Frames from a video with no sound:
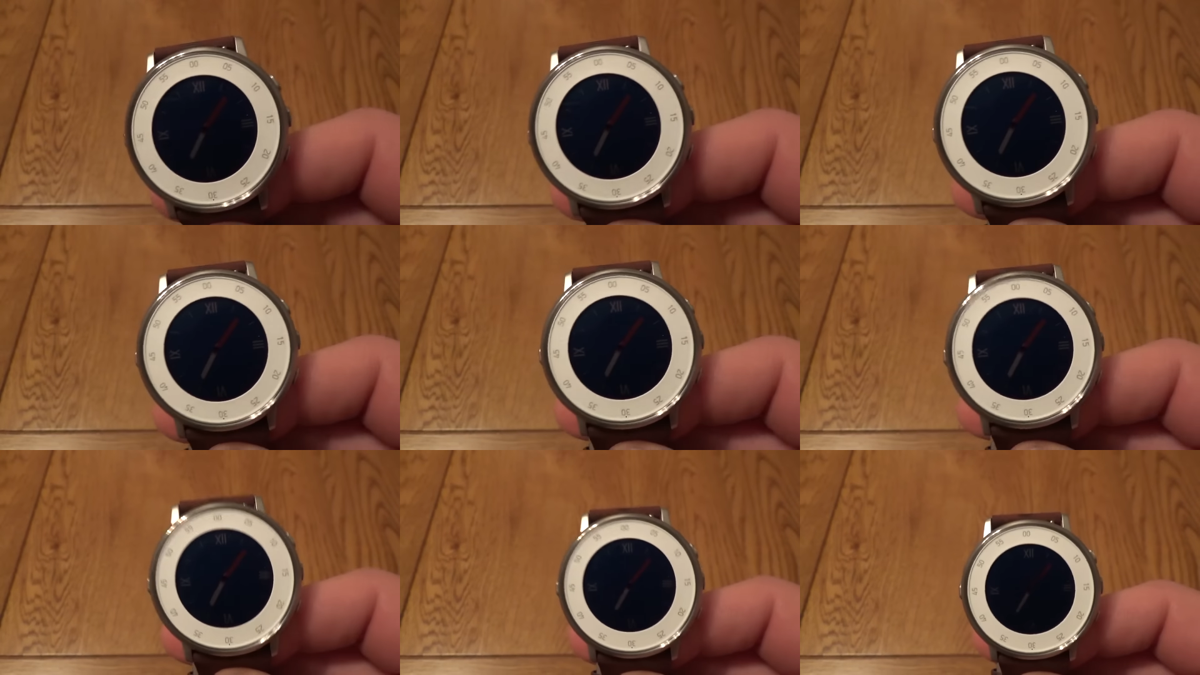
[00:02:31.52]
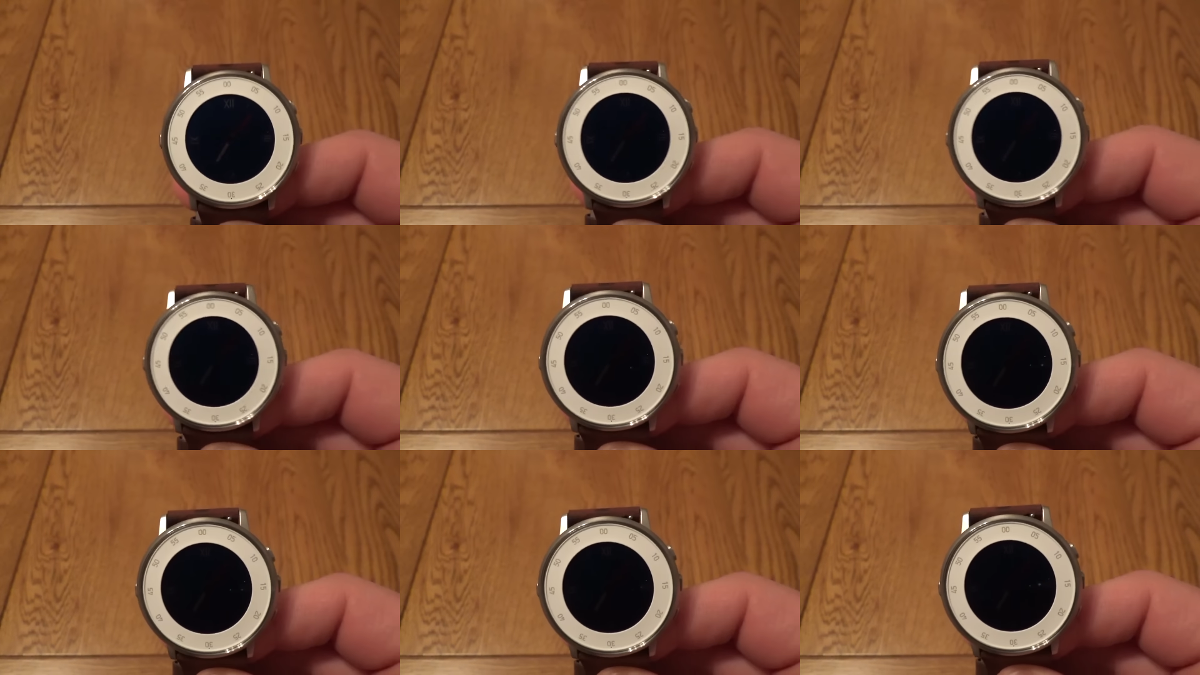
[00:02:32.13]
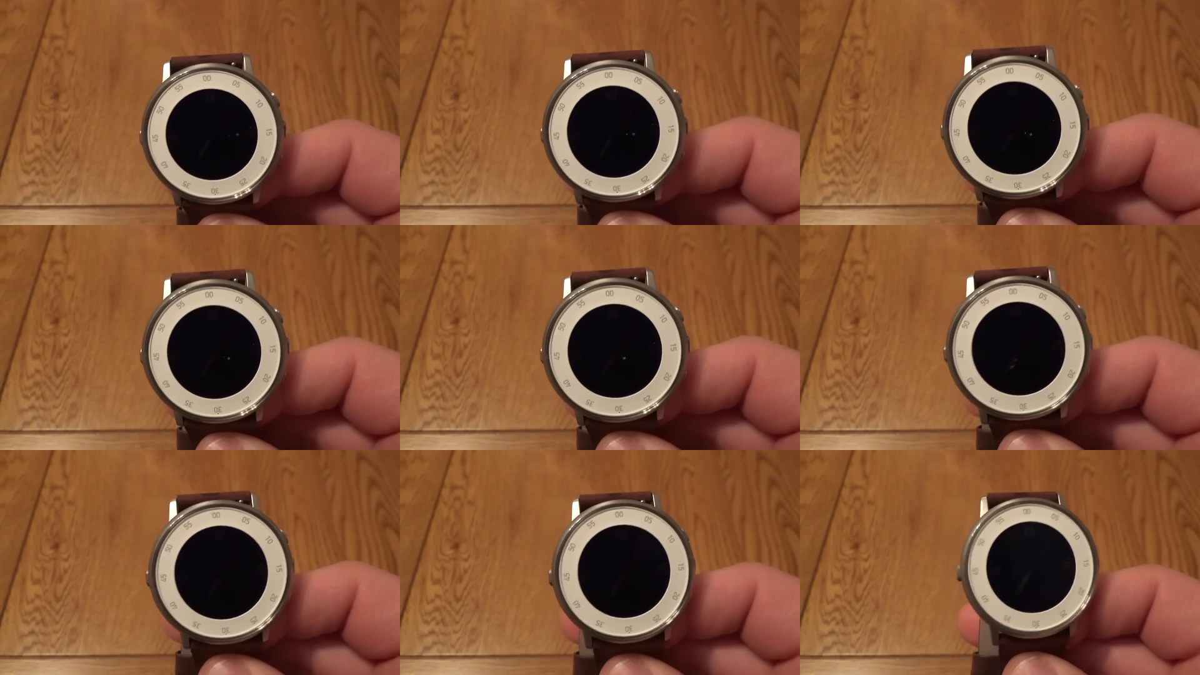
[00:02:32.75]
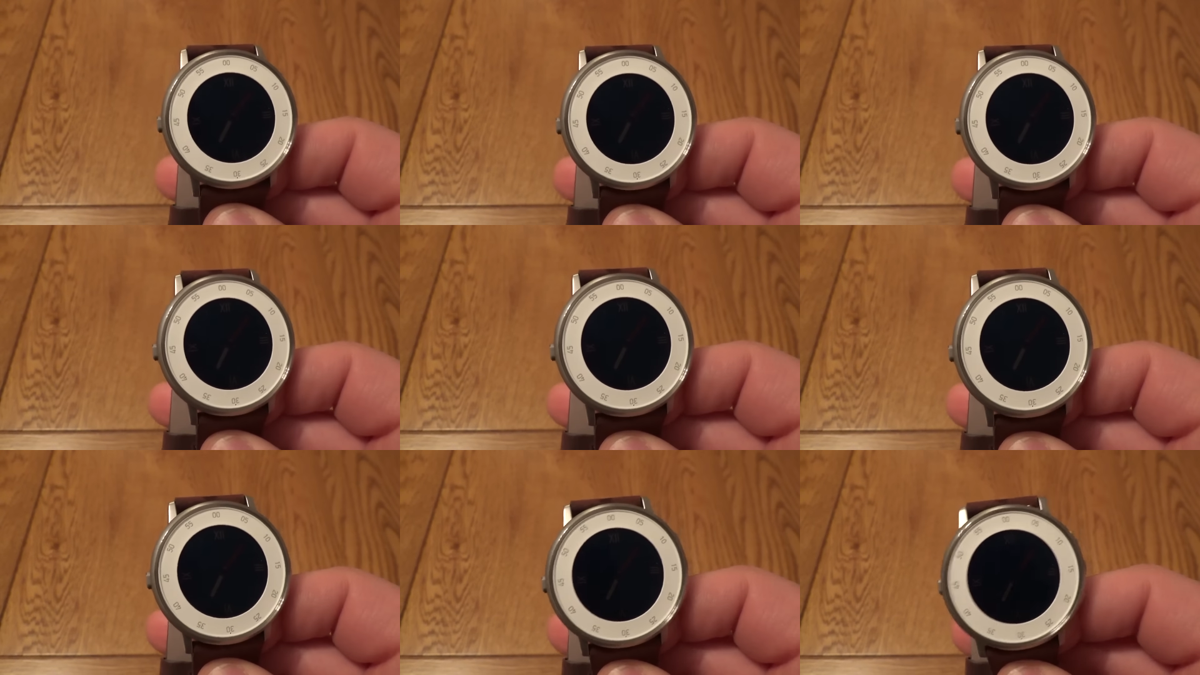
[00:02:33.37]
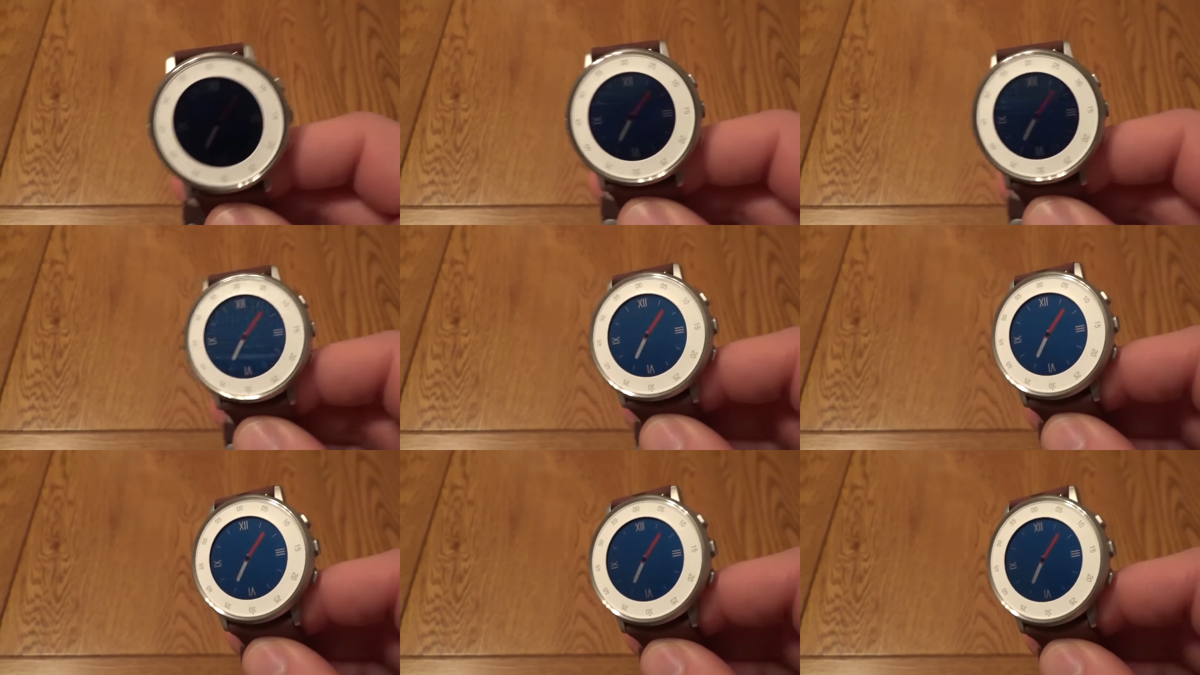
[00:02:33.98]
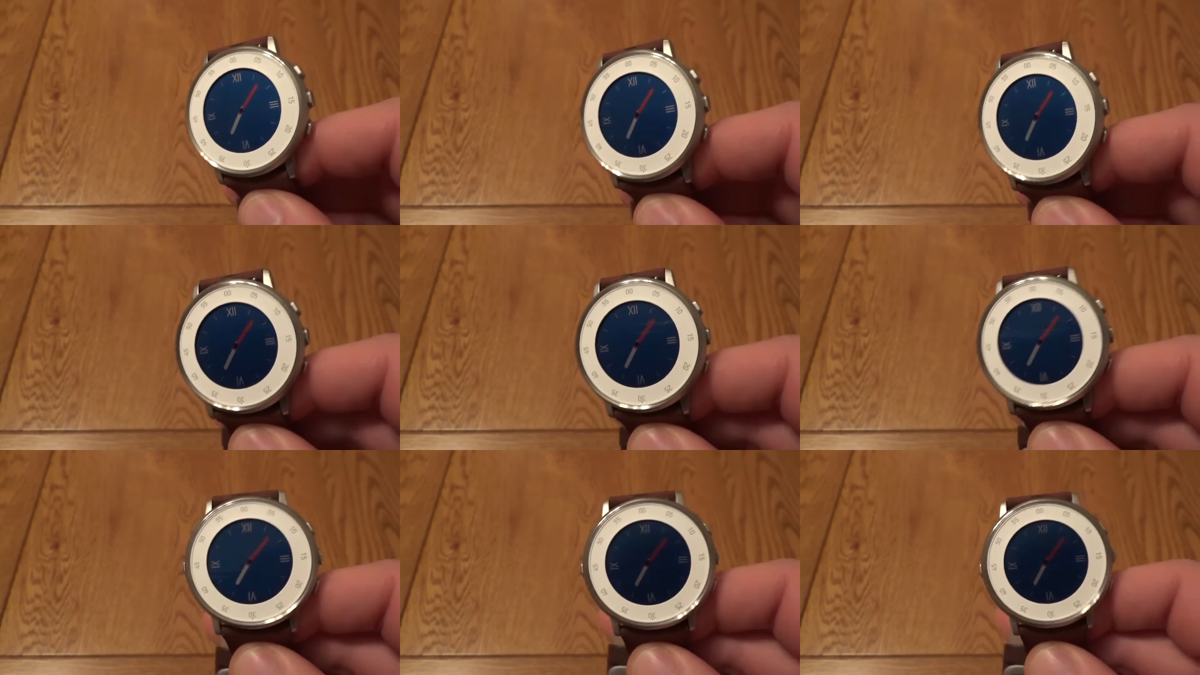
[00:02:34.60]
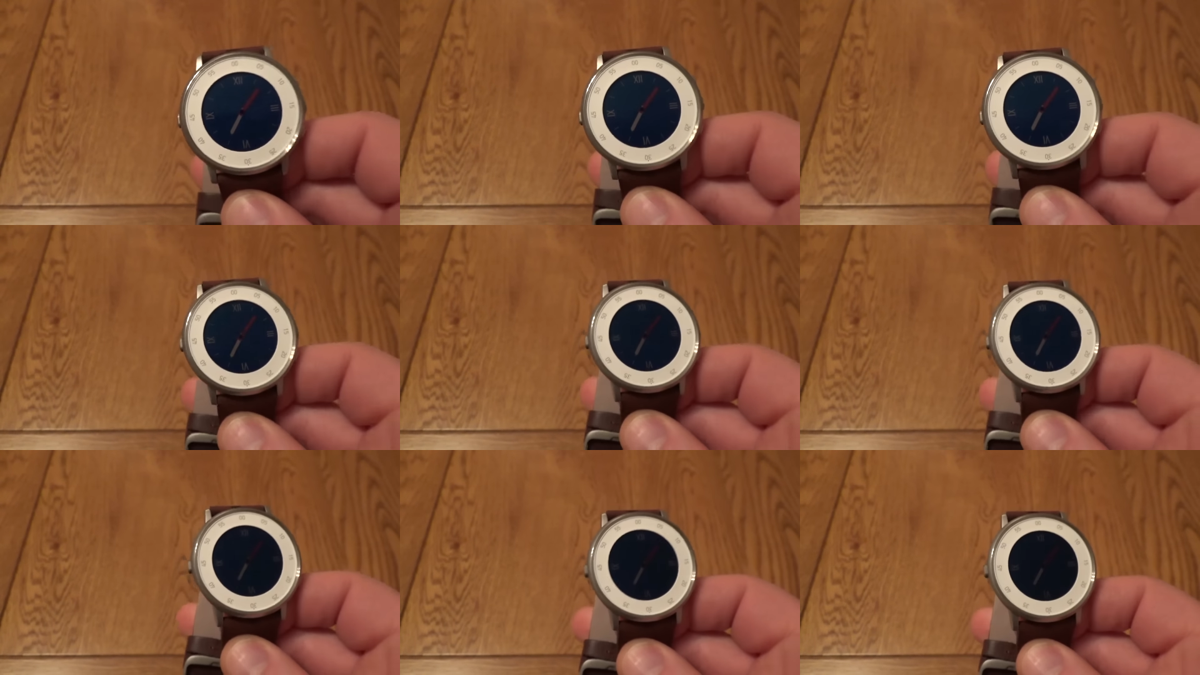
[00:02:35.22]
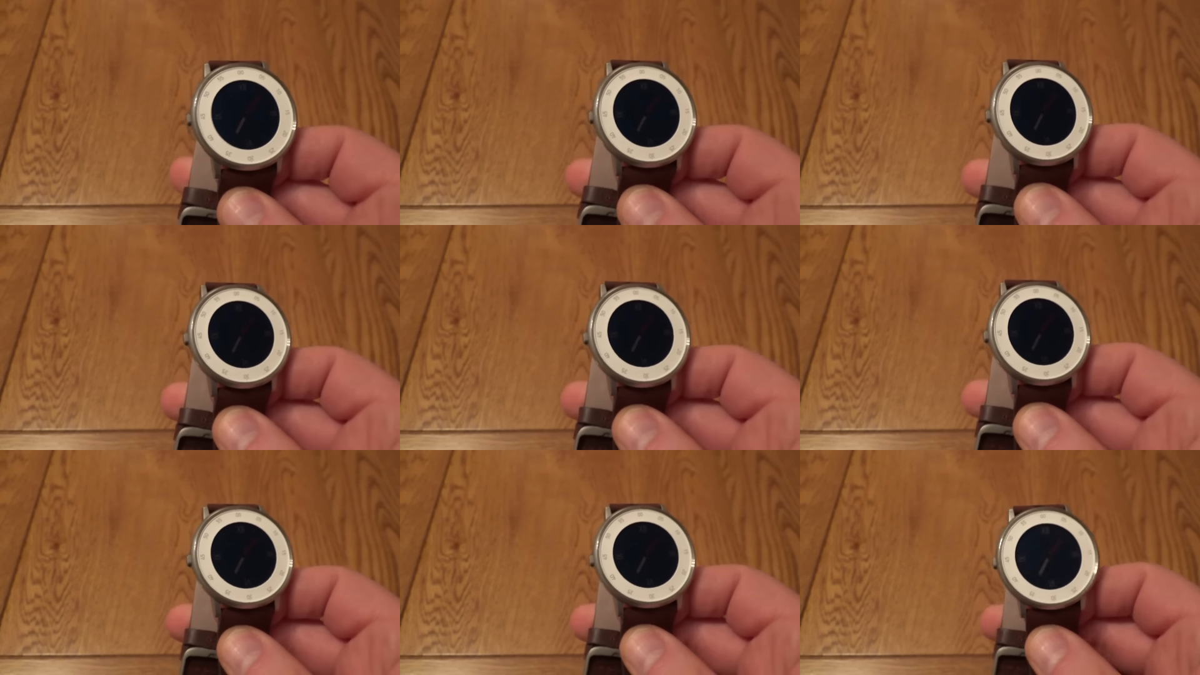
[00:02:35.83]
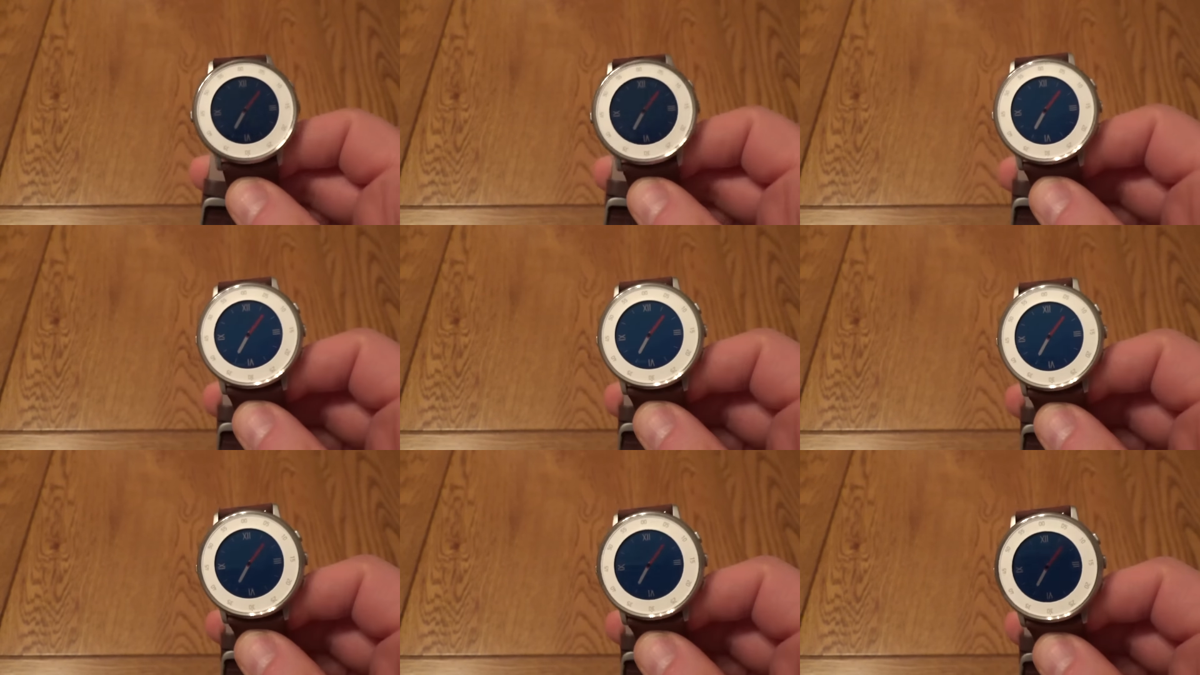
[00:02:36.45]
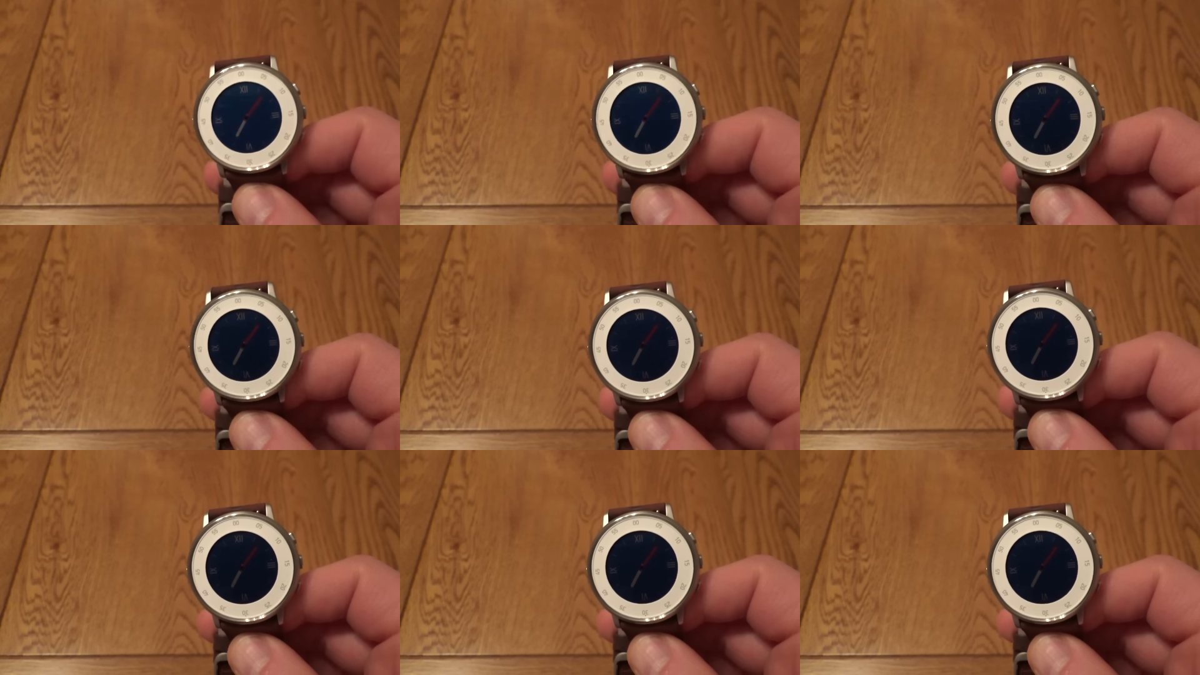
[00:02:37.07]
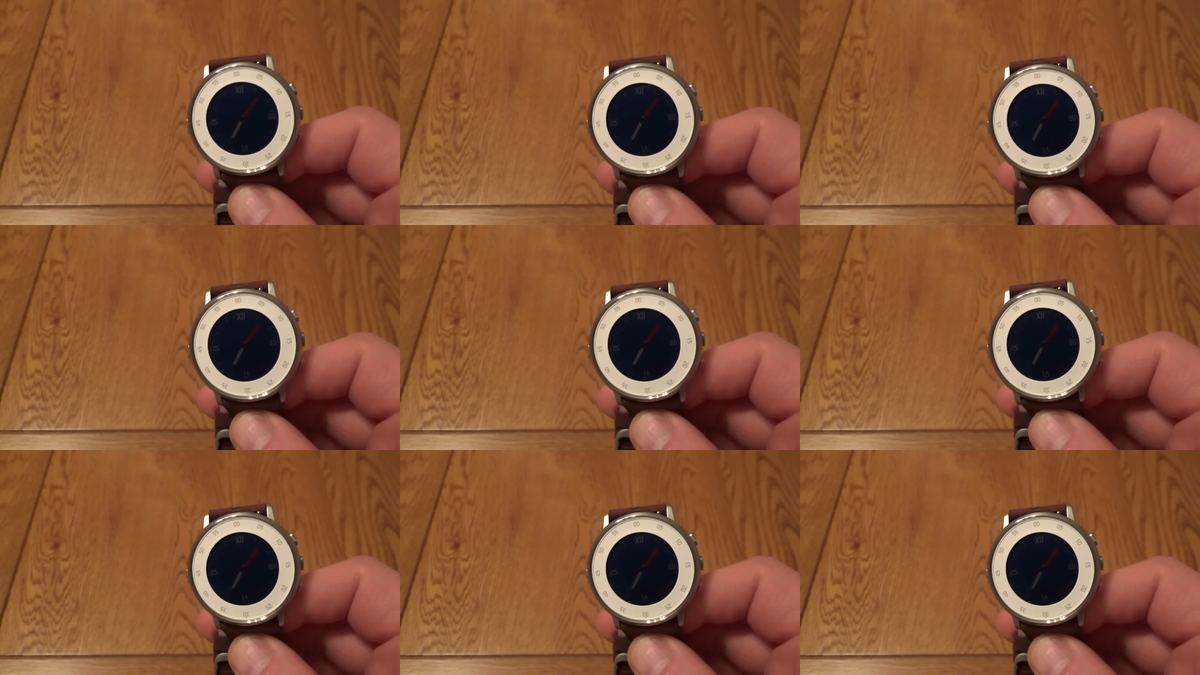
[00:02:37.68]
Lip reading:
(no speaker visible)